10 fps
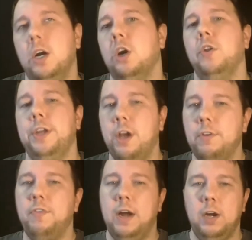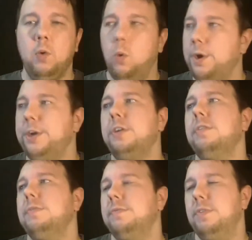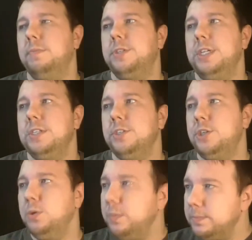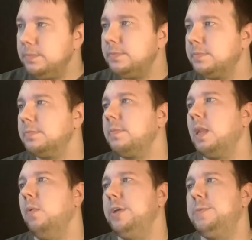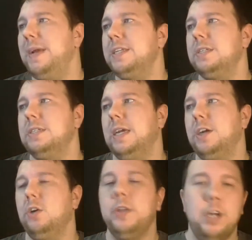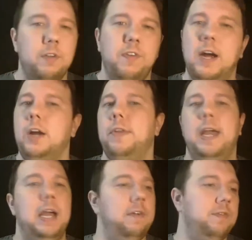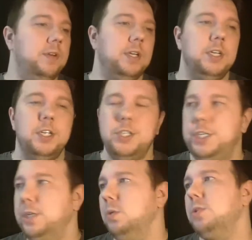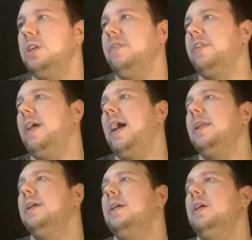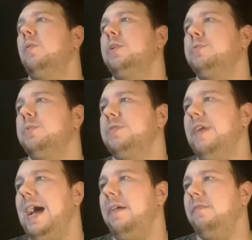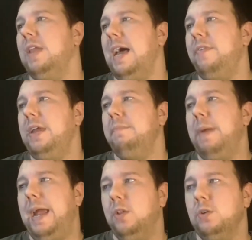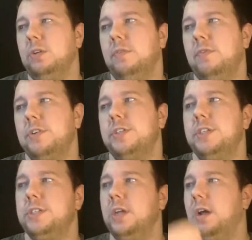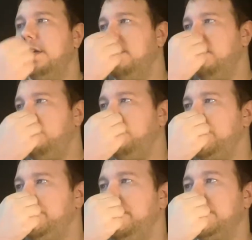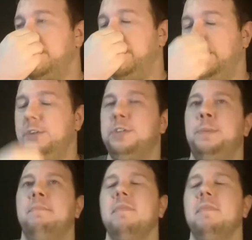early gunfire warrior from season 2, which basically is like early gunfire. They have shields, stuff like that, which was Vlad the Impaler versus French Musketeers.